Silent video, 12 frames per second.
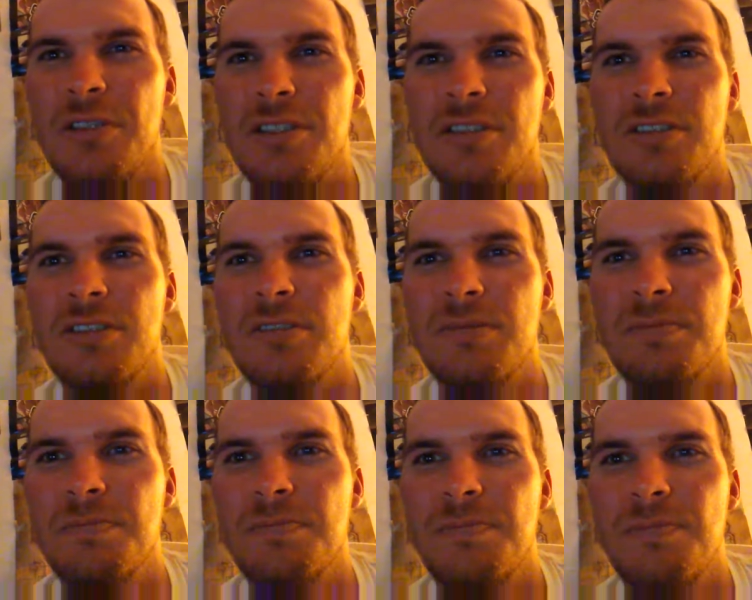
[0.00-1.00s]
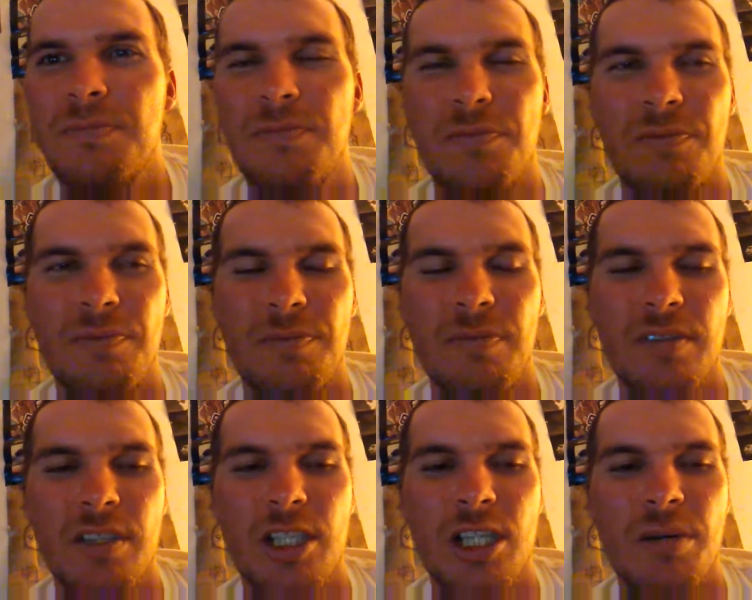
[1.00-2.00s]
this
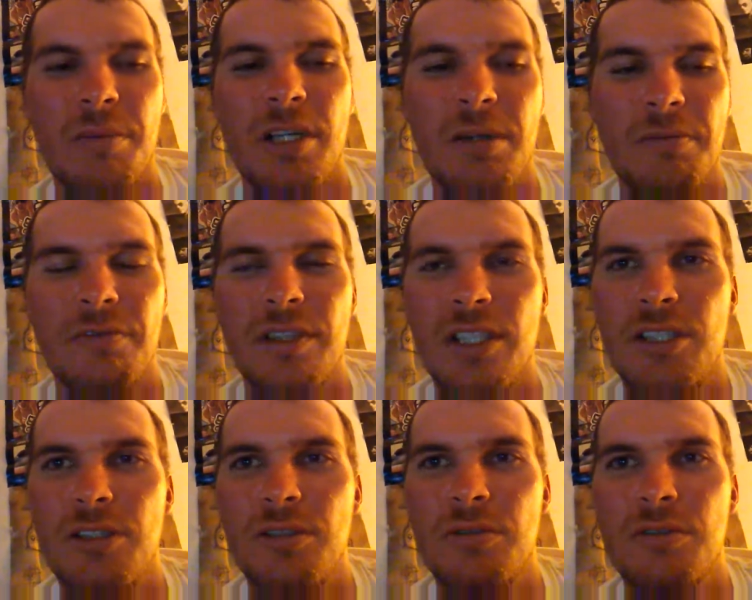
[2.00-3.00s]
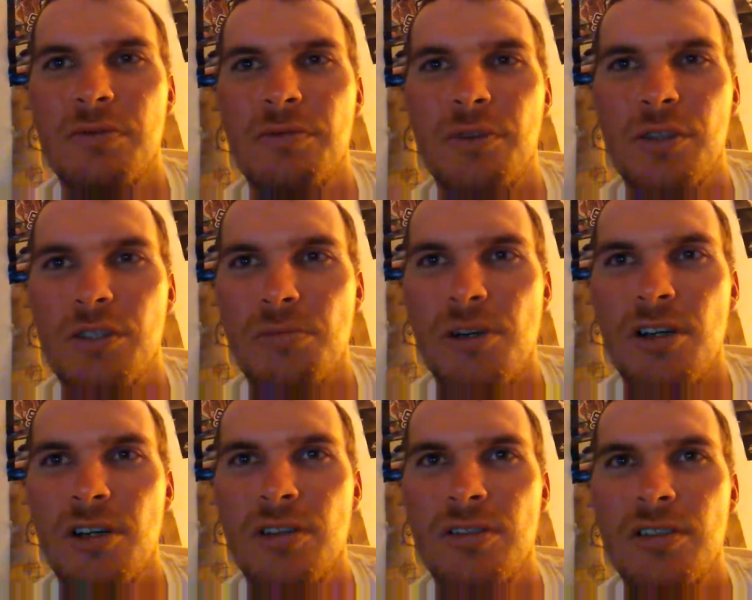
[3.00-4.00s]
coming up video for
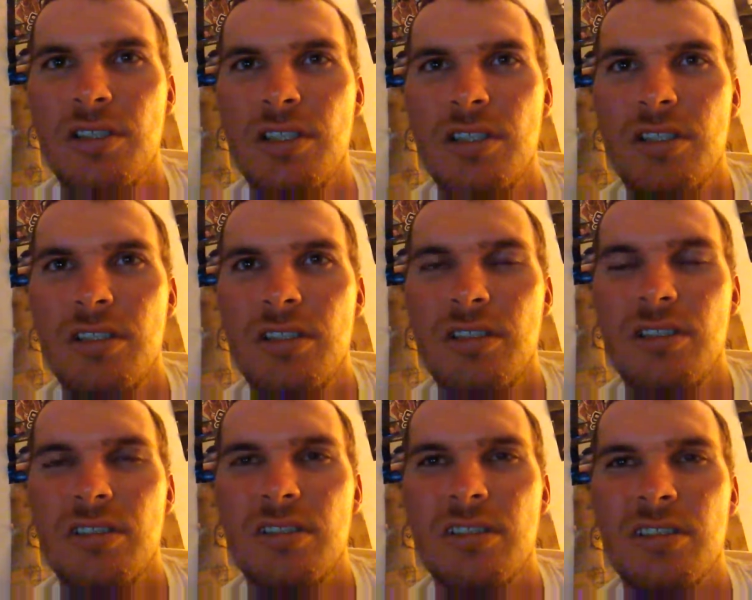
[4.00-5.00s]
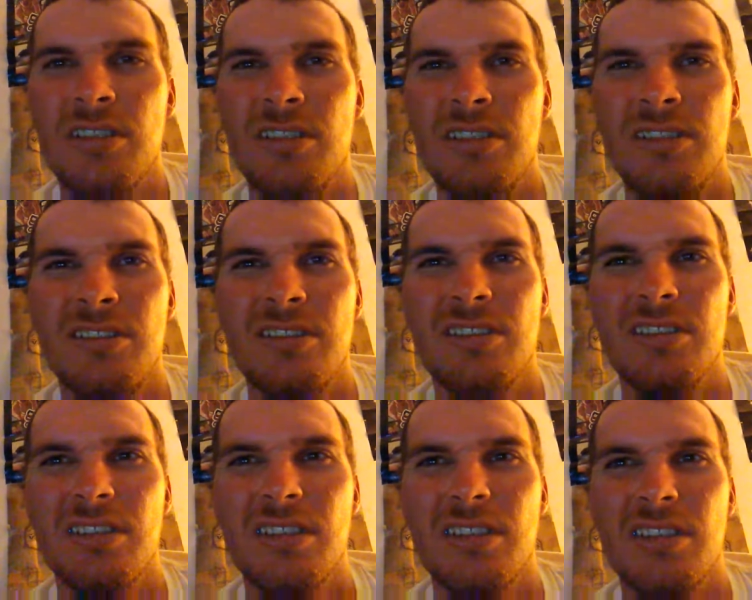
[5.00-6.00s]
tomorrow,
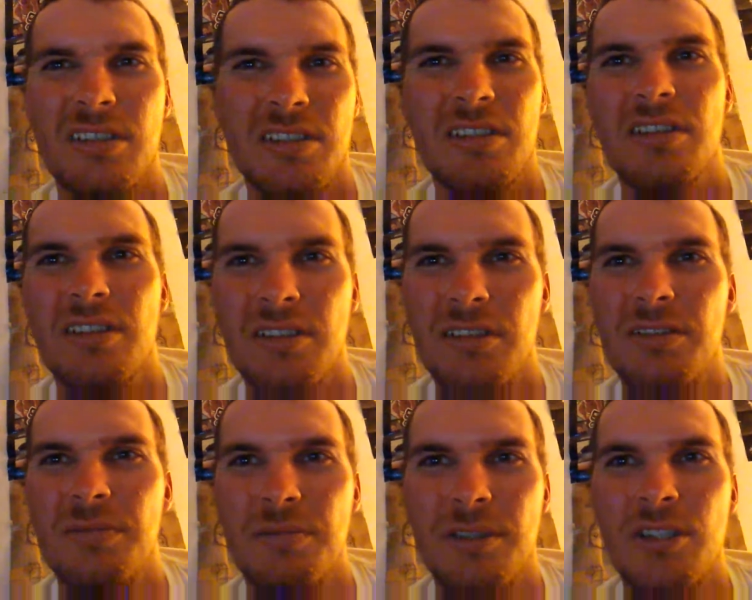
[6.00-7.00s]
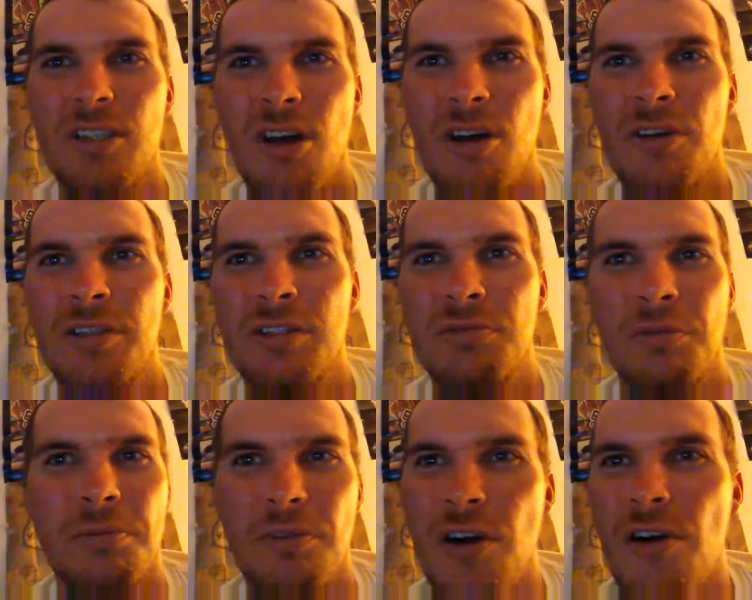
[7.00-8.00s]
because the guitarist
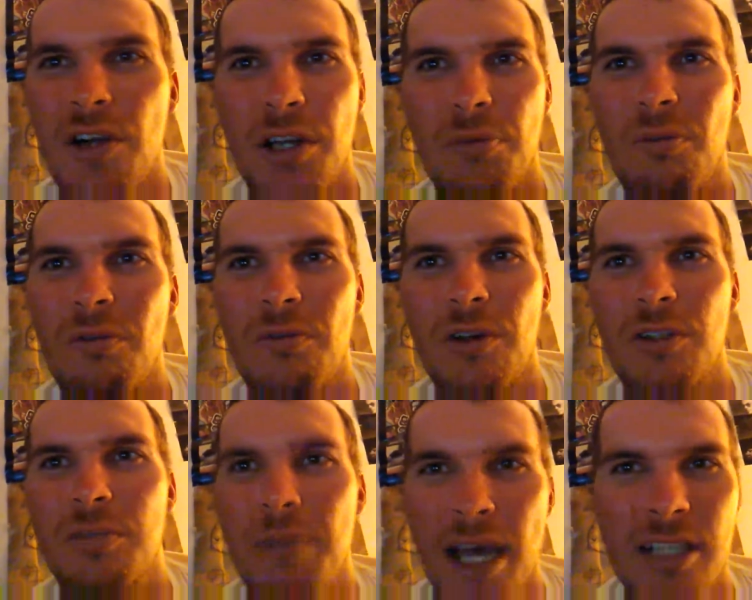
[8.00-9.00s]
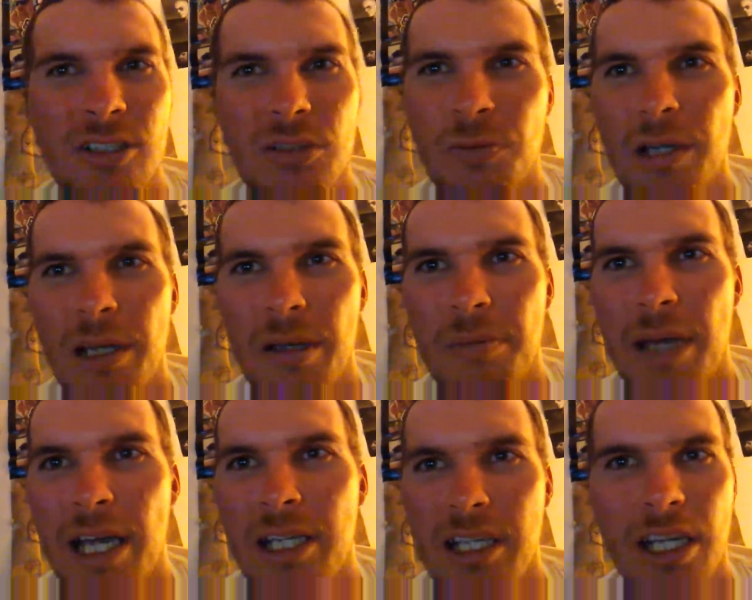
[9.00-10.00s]
from Falling in Reverse passed away
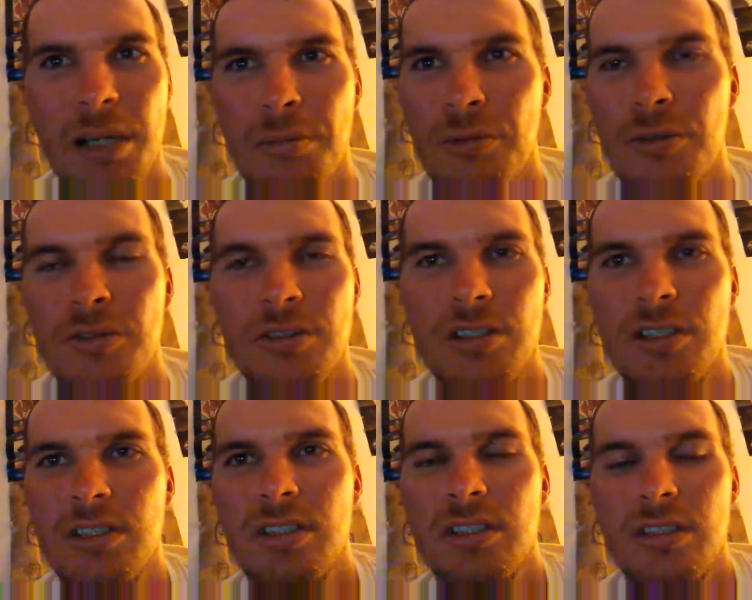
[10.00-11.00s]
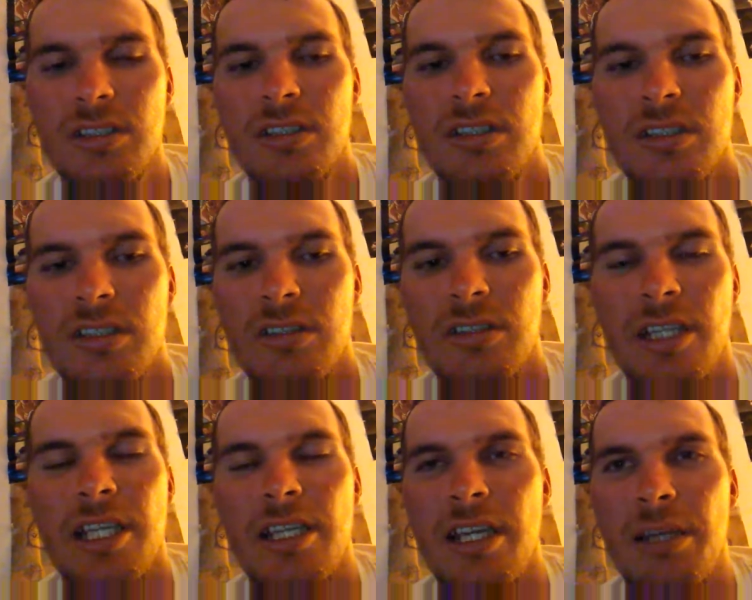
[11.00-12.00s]
back in April.
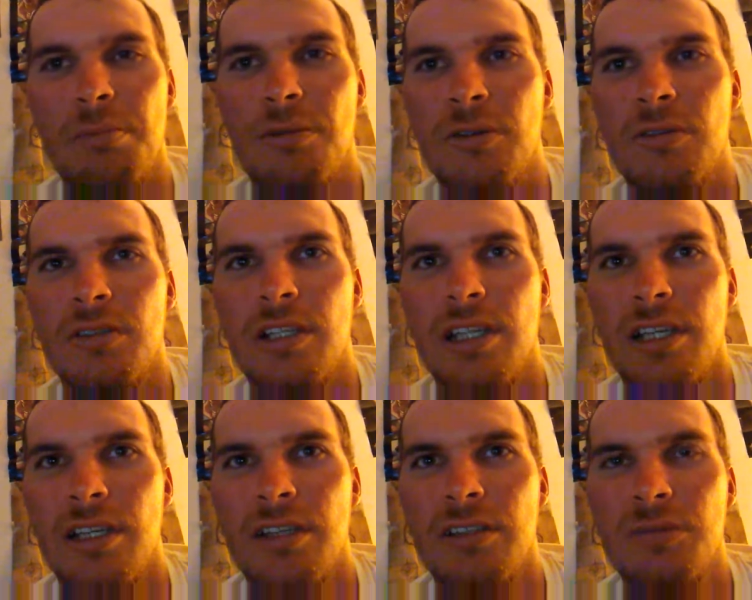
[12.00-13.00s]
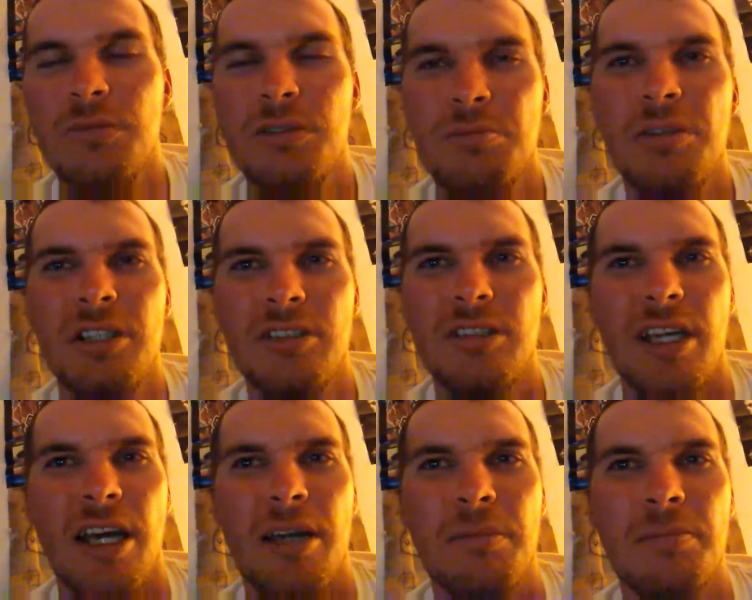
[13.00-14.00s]
Late April, and it was pretty
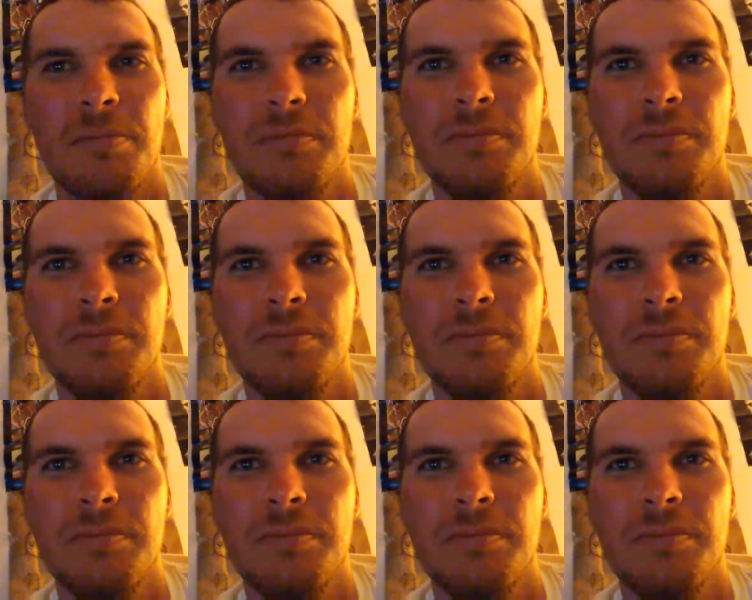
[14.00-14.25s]
sad,